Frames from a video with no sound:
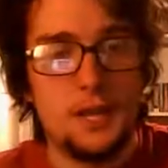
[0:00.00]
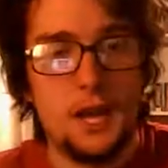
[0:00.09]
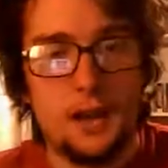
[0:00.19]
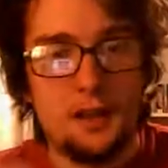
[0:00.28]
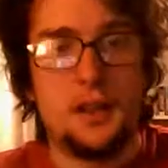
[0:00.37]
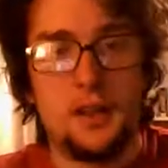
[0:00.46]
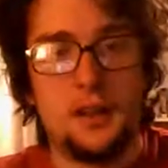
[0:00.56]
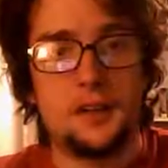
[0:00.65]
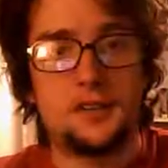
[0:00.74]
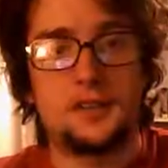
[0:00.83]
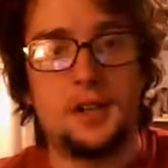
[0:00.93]
And I'll, and I'll
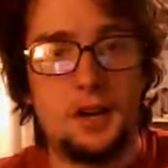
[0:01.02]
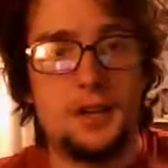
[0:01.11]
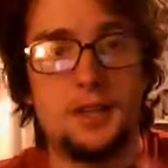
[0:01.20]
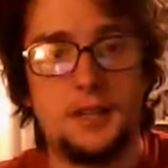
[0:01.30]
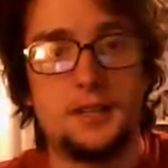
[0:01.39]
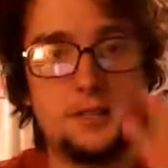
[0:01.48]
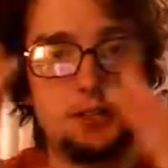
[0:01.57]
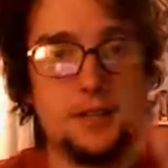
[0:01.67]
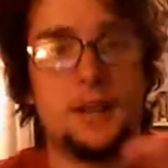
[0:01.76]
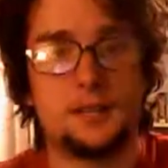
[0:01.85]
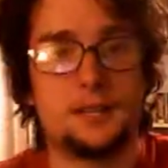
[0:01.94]
let you know how that is
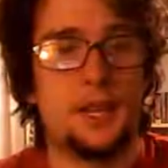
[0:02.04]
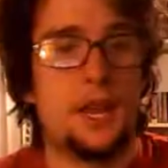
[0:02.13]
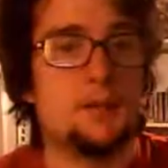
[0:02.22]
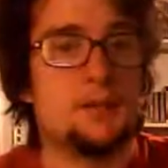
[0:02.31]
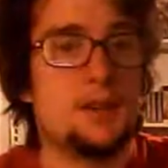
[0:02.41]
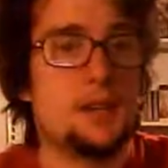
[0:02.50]
after the game.